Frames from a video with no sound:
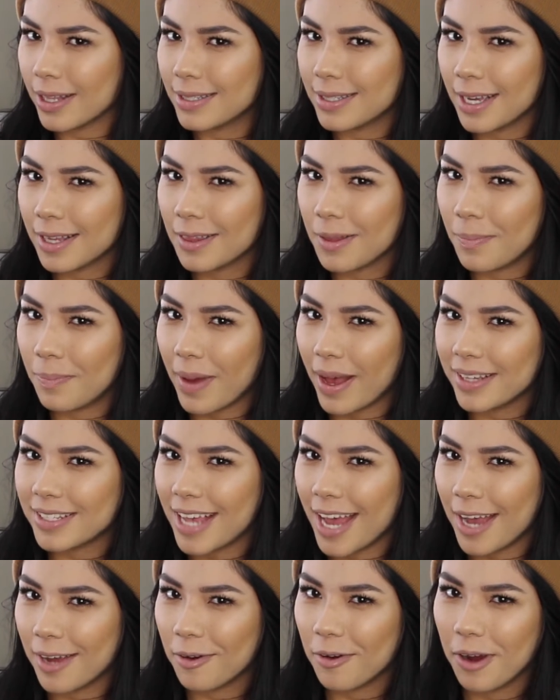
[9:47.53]
it's like the best
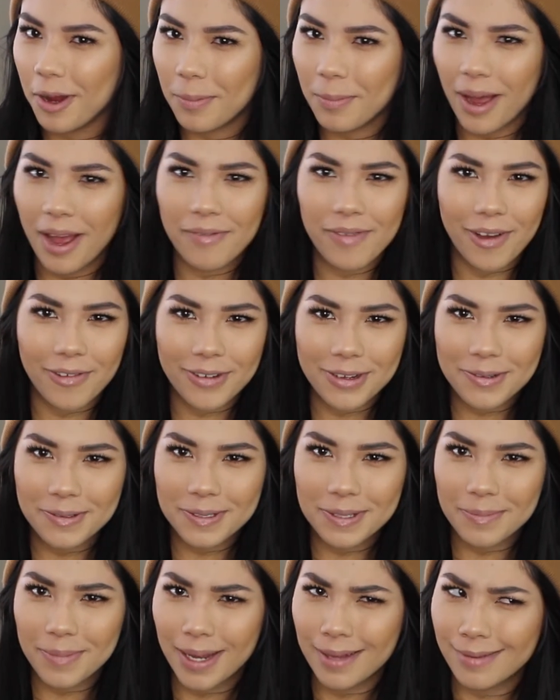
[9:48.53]
hand cream I've ever
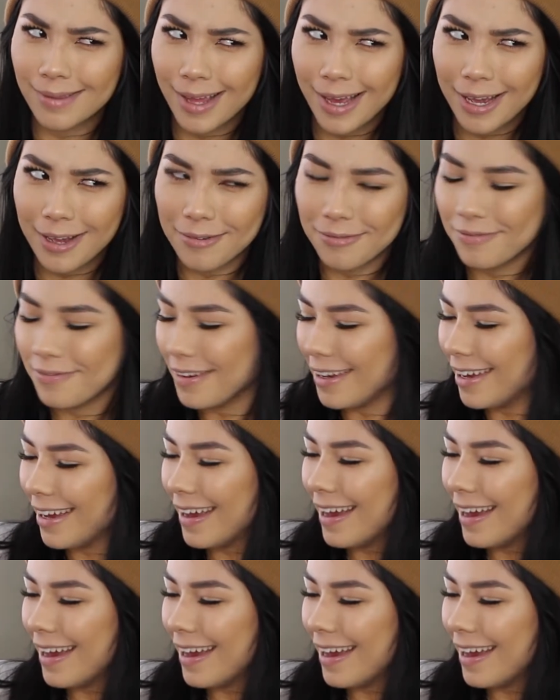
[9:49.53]
used in my life.